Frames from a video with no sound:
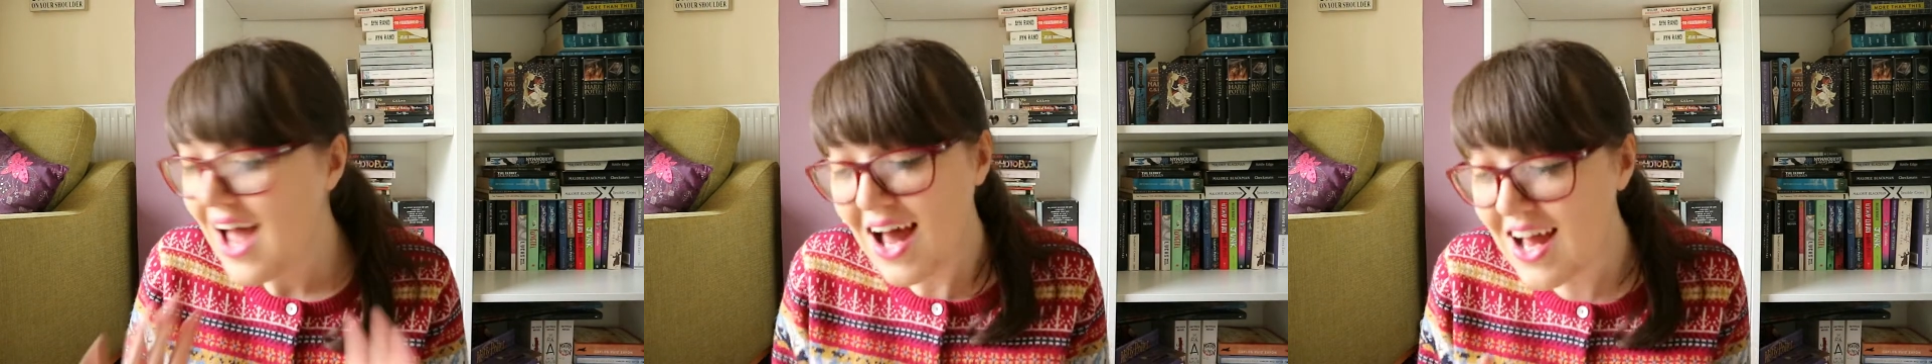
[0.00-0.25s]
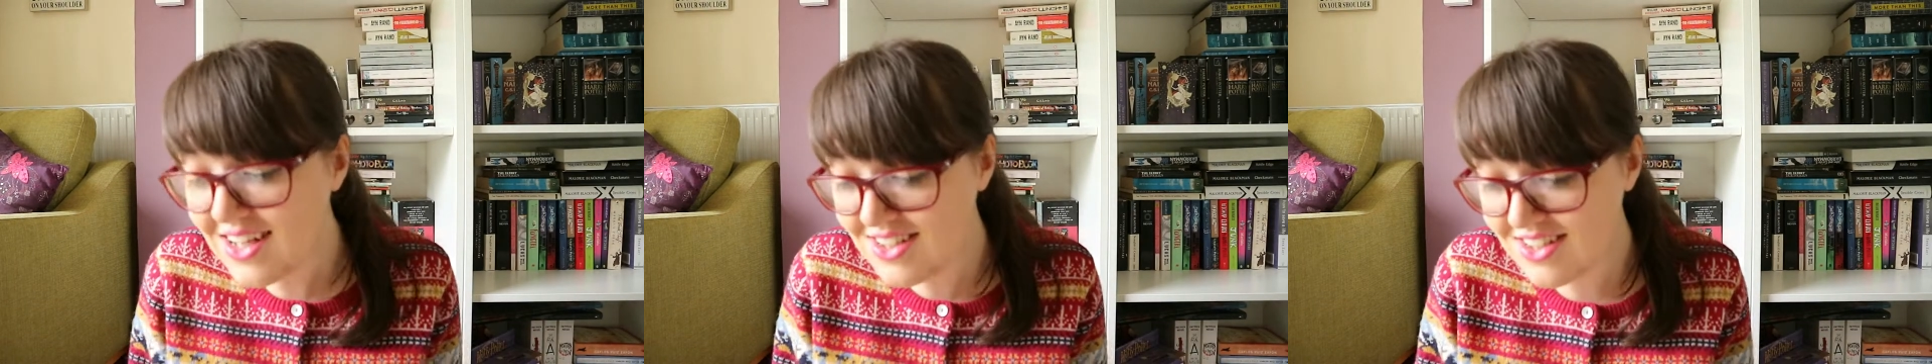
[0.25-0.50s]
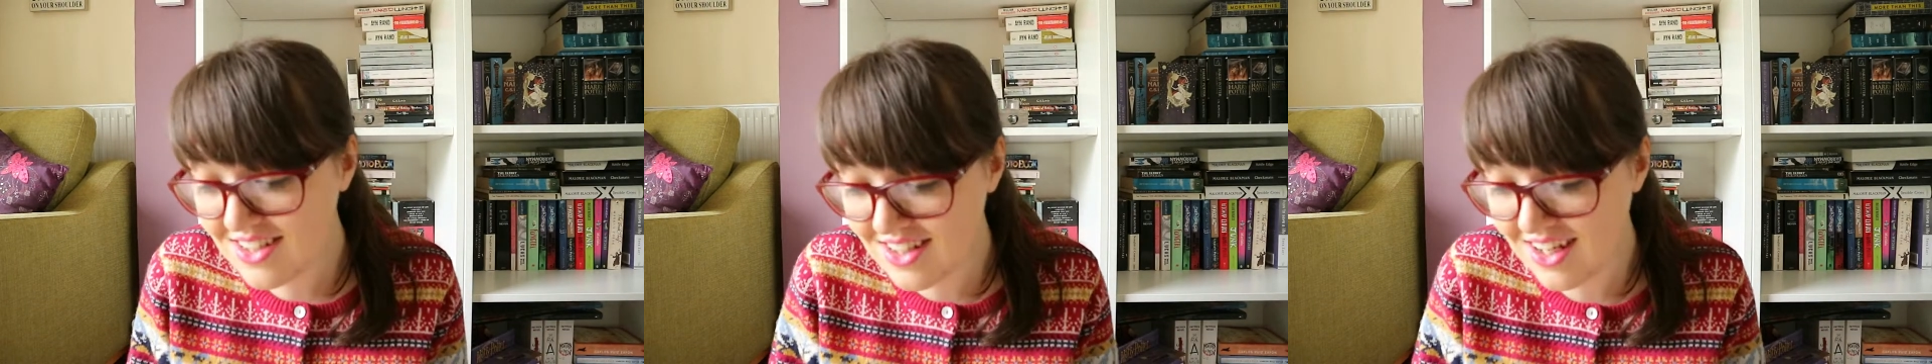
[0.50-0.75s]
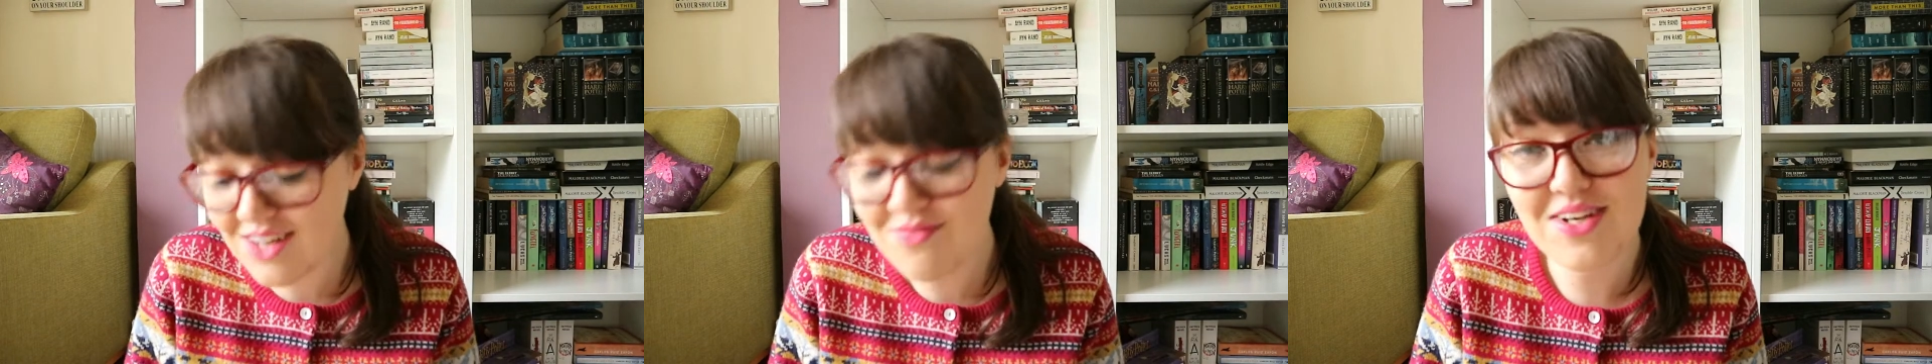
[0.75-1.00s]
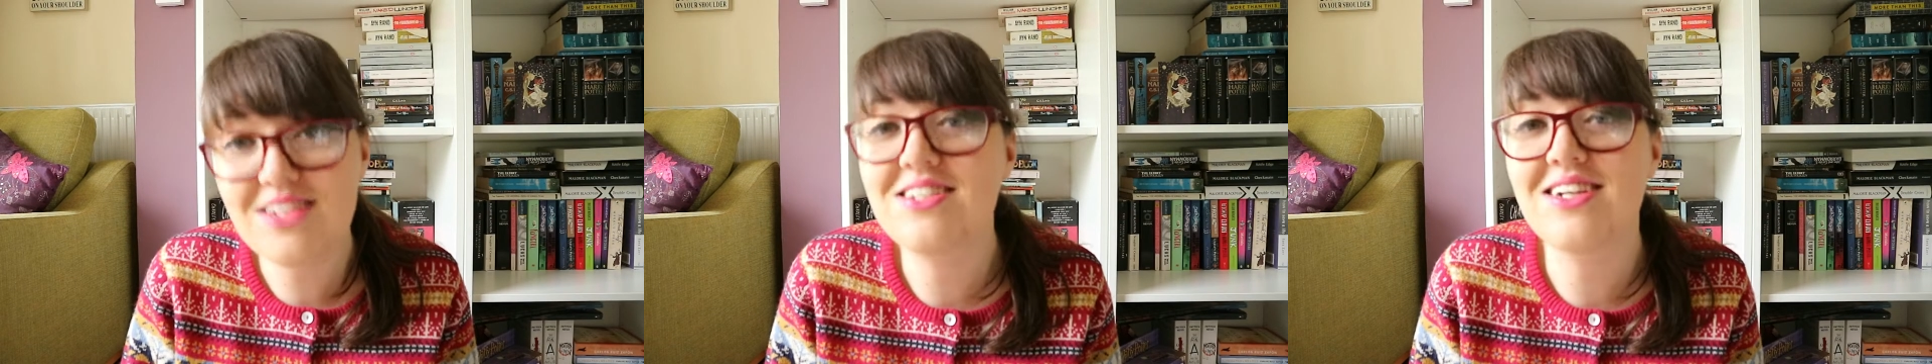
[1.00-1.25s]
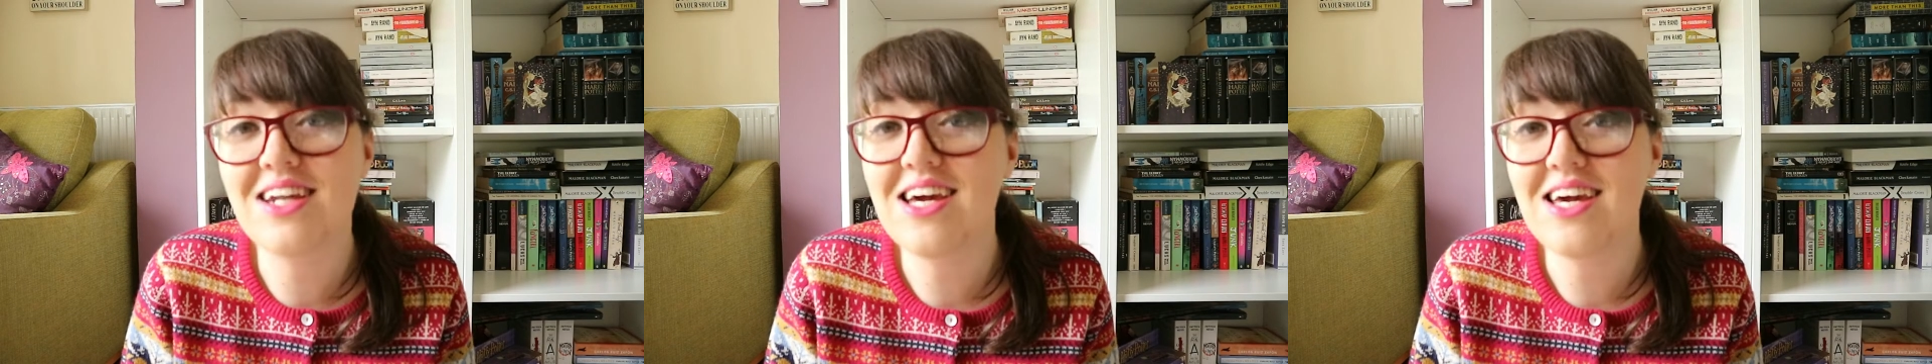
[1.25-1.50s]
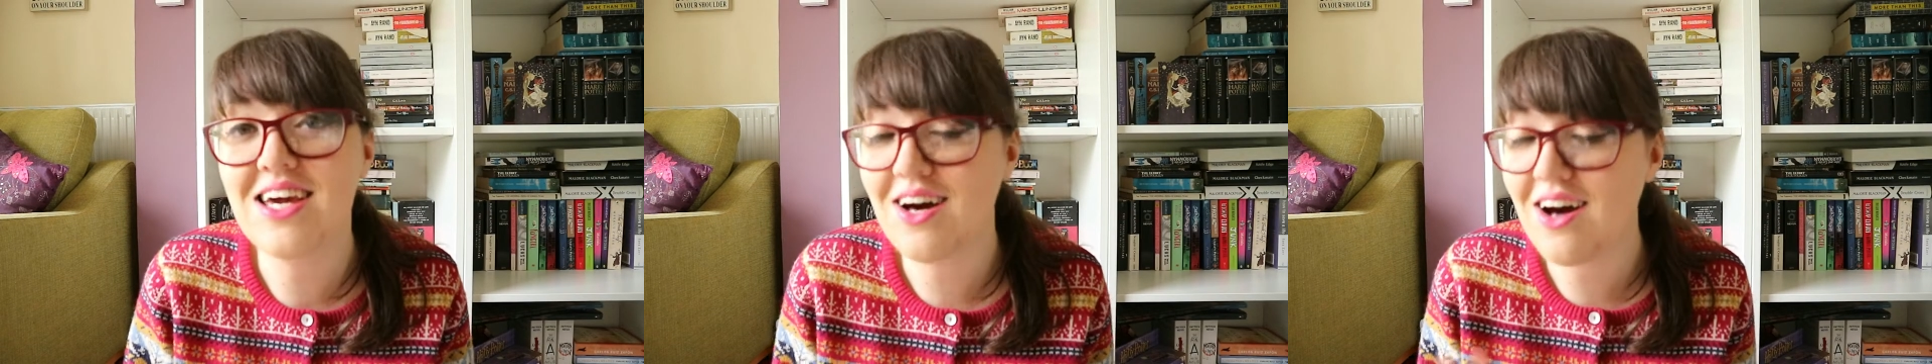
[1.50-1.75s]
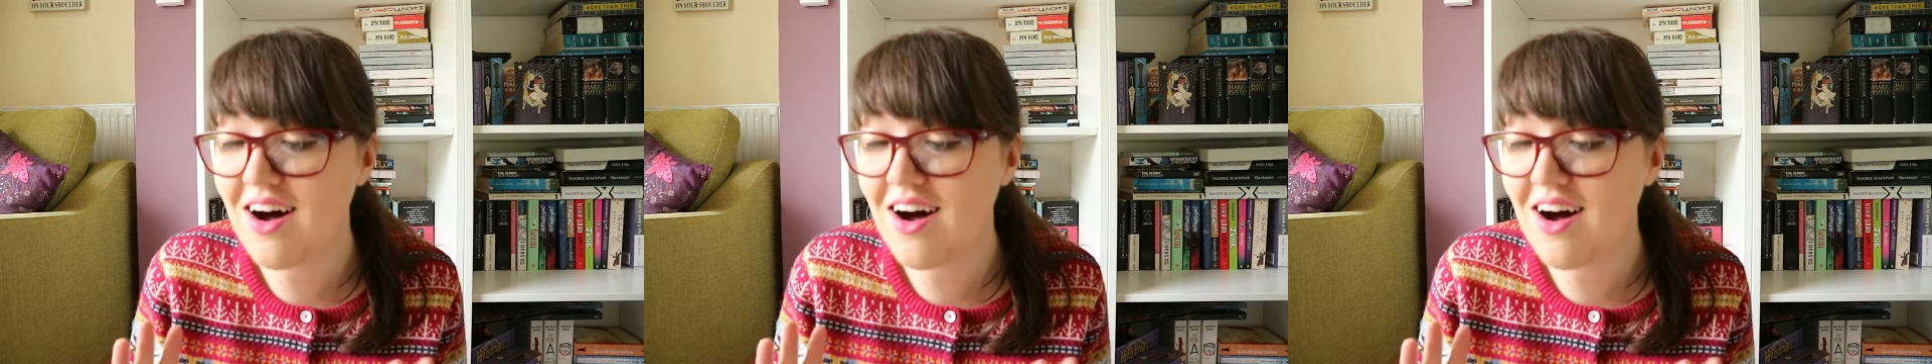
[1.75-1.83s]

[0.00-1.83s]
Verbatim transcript: and admittedly